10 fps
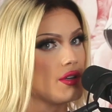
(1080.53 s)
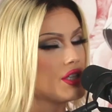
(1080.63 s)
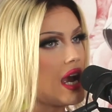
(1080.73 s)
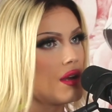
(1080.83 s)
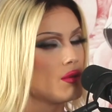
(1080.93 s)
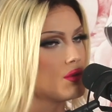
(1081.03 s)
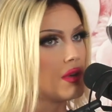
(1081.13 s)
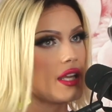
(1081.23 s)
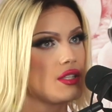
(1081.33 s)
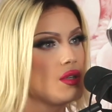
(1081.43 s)
Chat, which we'll
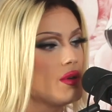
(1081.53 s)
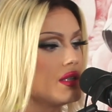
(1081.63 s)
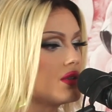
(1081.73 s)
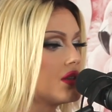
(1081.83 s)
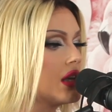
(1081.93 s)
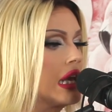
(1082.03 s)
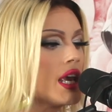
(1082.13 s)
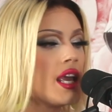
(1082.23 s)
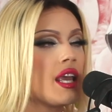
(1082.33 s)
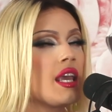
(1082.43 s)
get to, it's
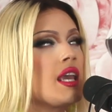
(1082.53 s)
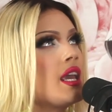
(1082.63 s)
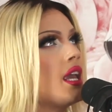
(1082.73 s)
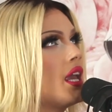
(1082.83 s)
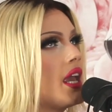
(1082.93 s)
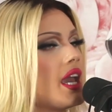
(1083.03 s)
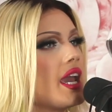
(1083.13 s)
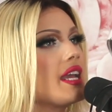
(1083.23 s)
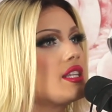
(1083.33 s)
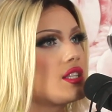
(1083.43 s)

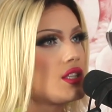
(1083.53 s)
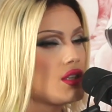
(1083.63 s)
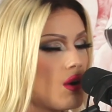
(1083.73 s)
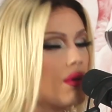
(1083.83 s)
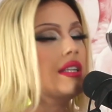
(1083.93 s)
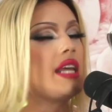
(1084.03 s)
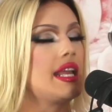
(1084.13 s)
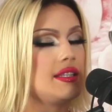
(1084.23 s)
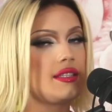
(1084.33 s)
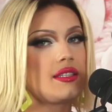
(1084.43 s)
so
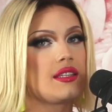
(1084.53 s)
intense.